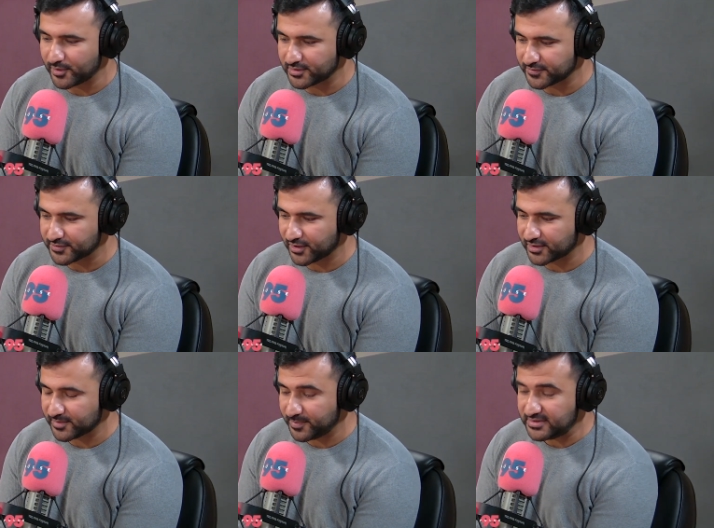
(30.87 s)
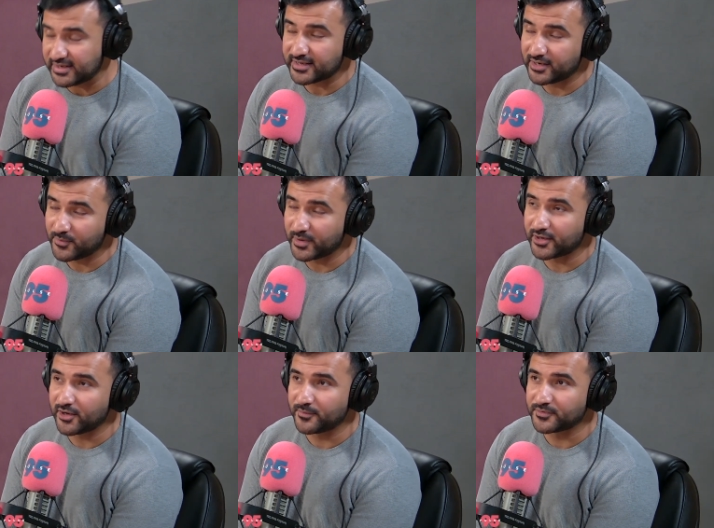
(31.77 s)
of Sharjah, particularly when it
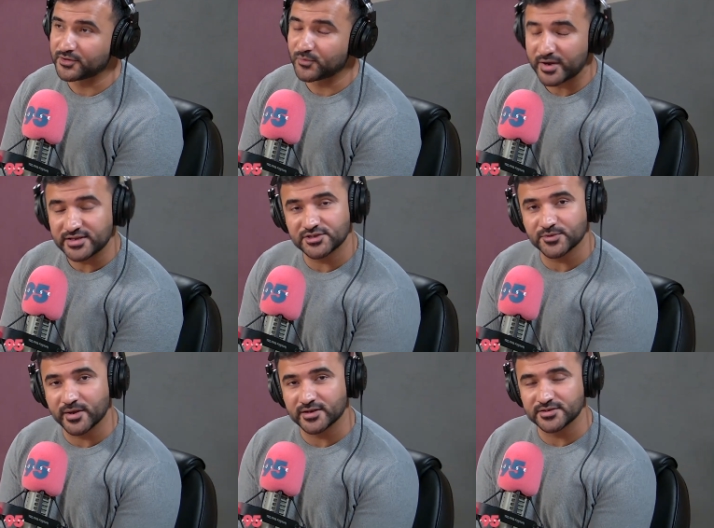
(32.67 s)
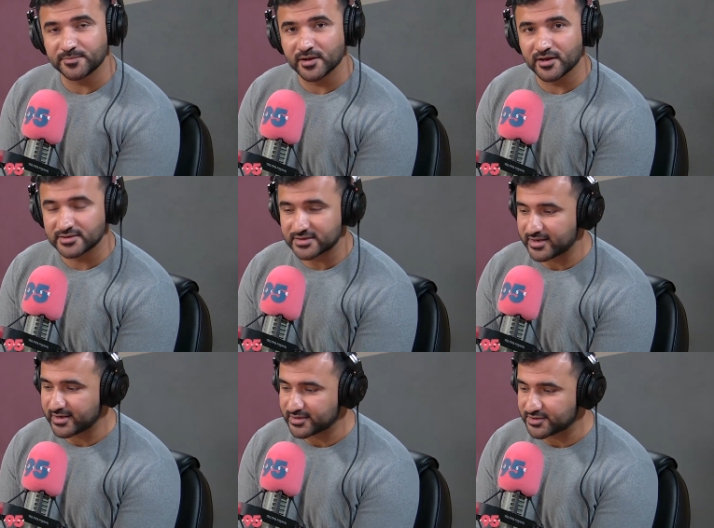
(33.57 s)
comes to the waste to energy plant
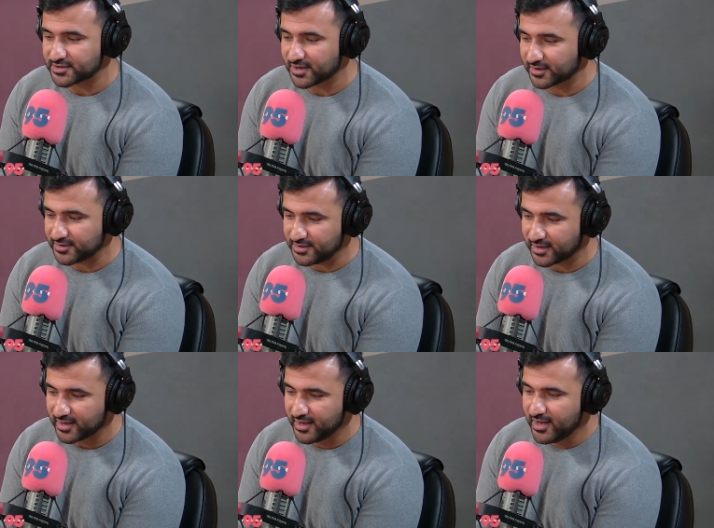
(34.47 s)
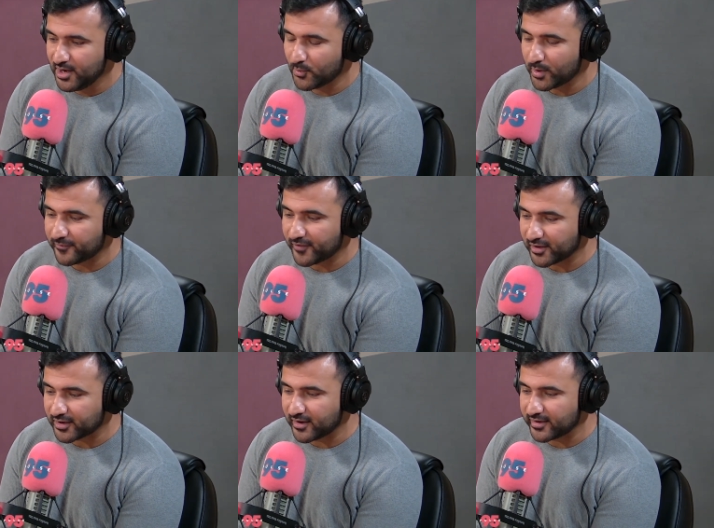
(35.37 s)
in Sharjah. We're very
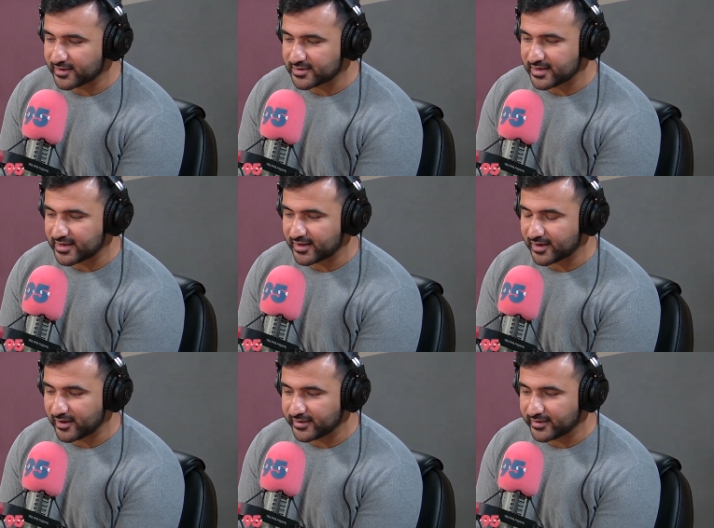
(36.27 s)
kind, uh, kindly